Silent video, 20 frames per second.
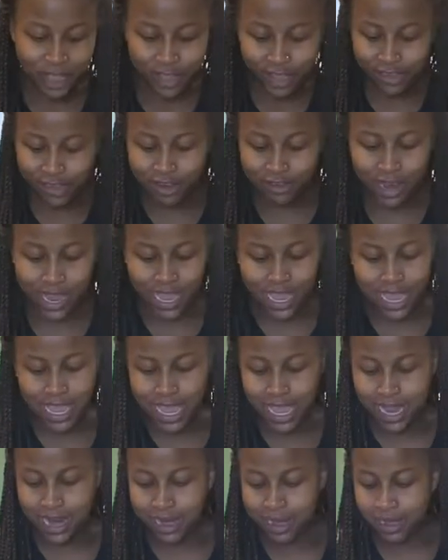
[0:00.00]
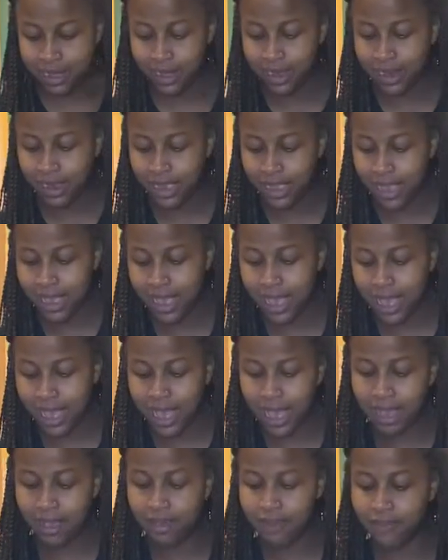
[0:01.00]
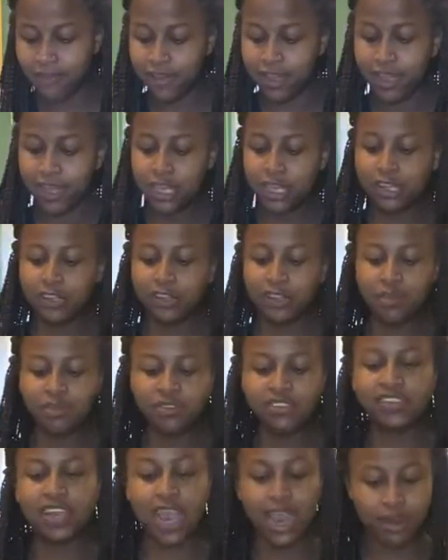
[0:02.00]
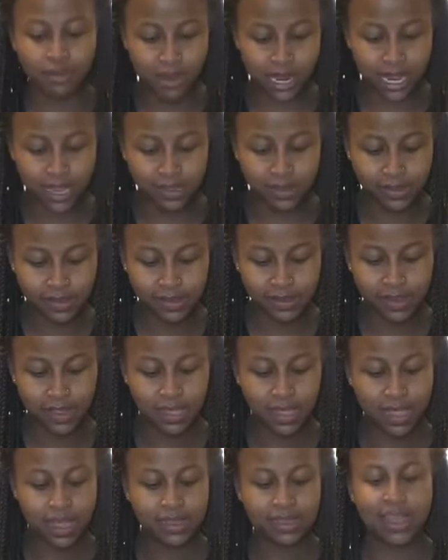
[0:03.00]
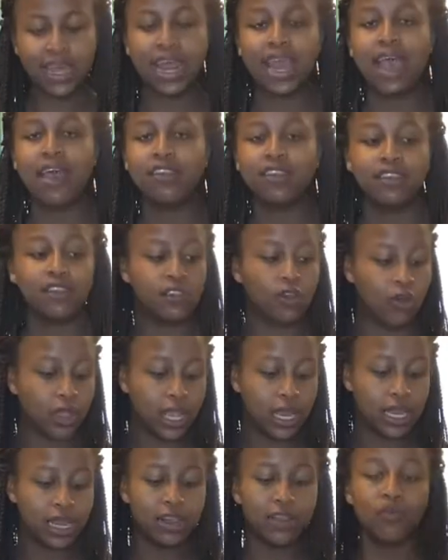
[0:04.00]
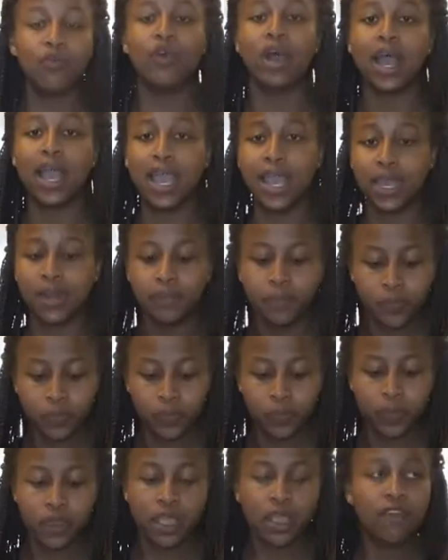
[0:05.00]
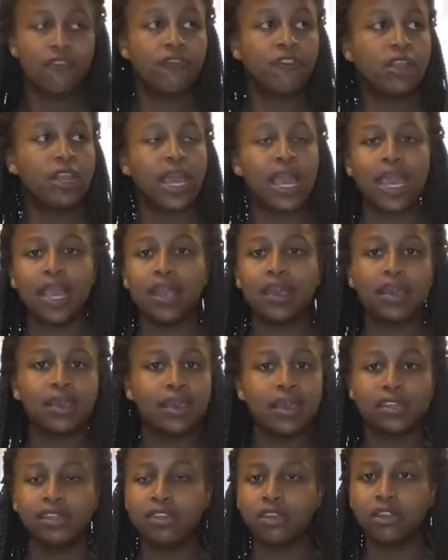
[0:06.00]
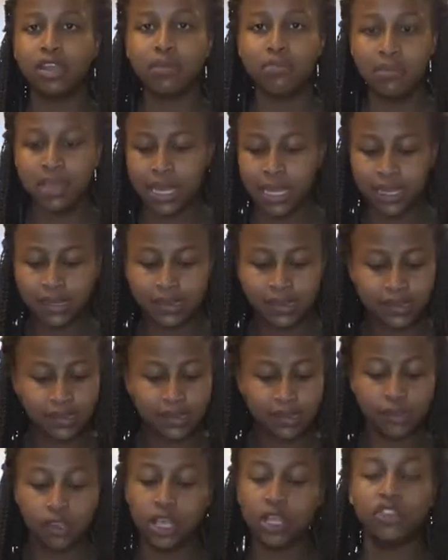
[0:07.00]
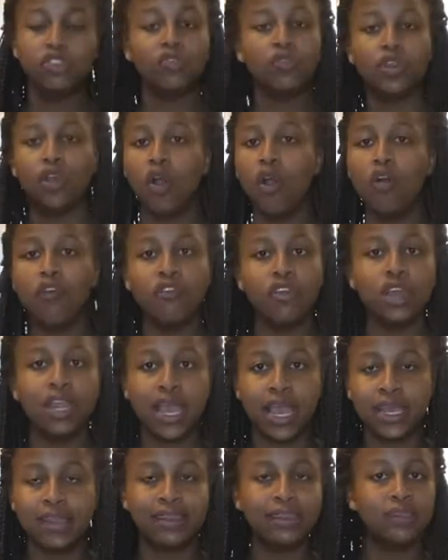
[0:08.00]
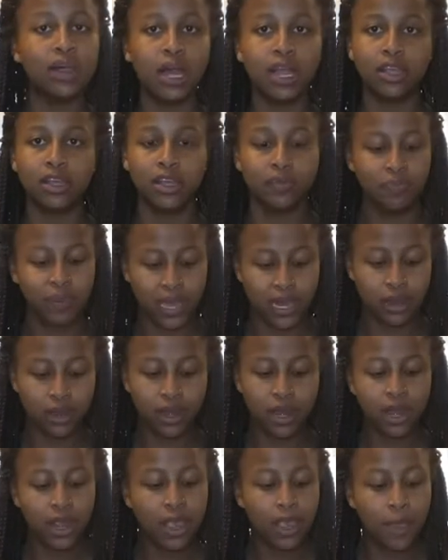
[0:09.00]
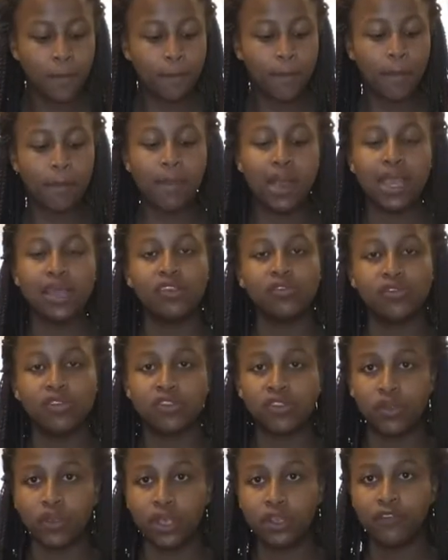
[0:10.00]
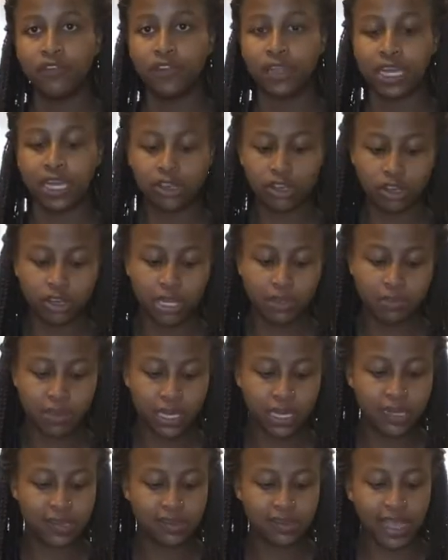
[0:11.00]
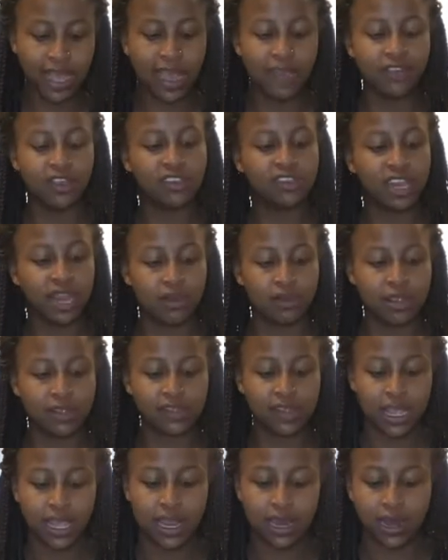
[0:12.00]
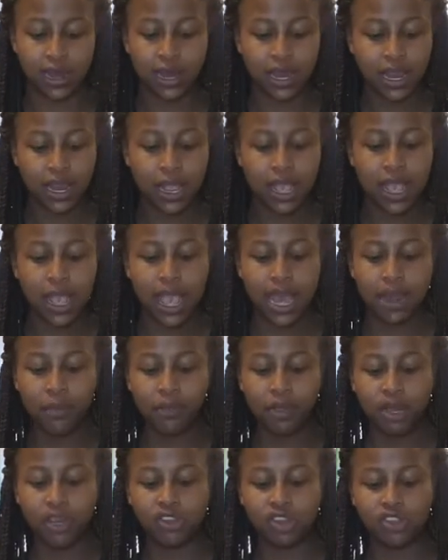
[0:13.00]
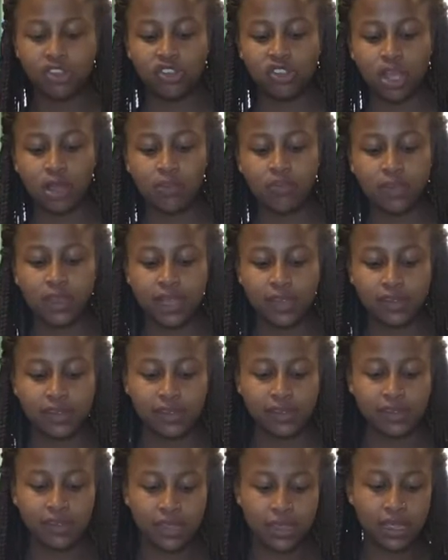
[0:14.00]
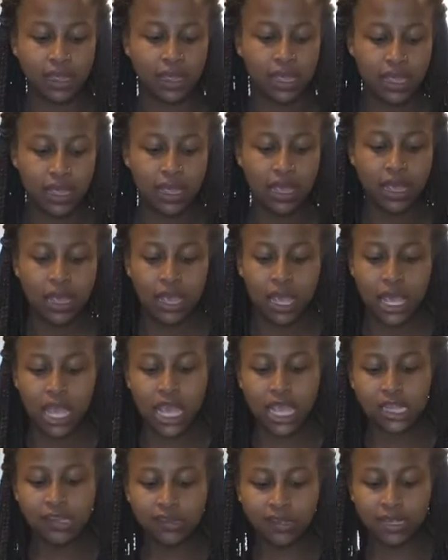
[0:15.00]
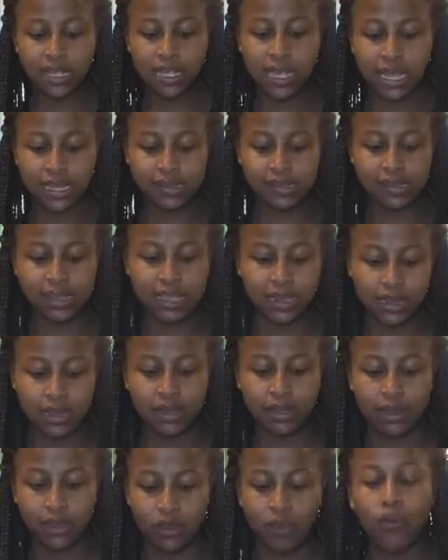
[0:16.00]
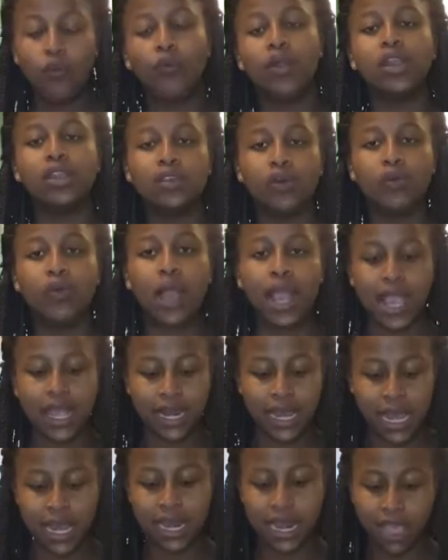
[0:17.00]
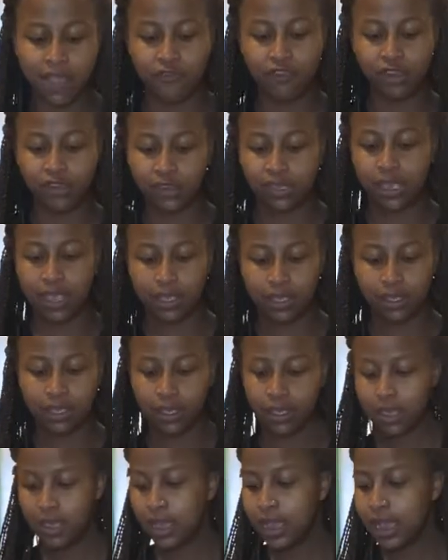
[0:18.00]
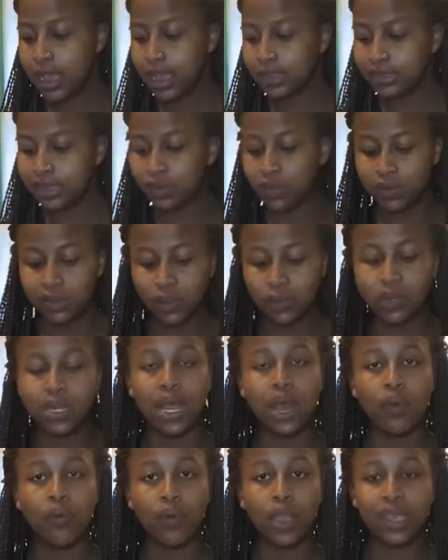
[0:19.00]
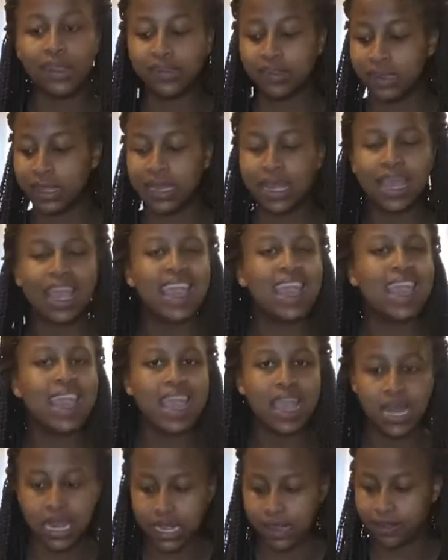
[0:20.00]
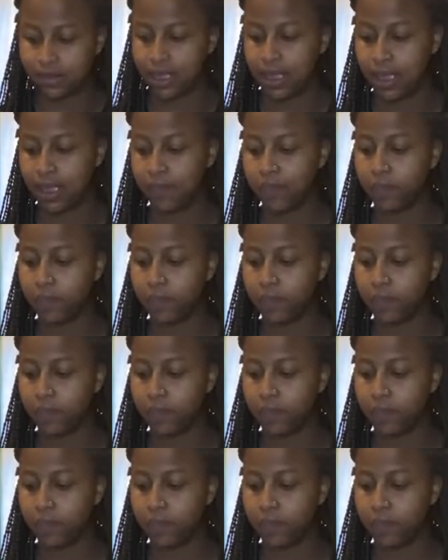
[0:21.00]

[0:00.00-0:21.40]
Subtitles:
So right here I have some cherries that I had soaking in wine for like 30 minutes. You can do it overnight, the longer the better, but mine's were soaking for like 30 minutes. I have the cherries here and I'm gonna just dump this into the container with the wine and everything, because as we said, we're not wasting anything.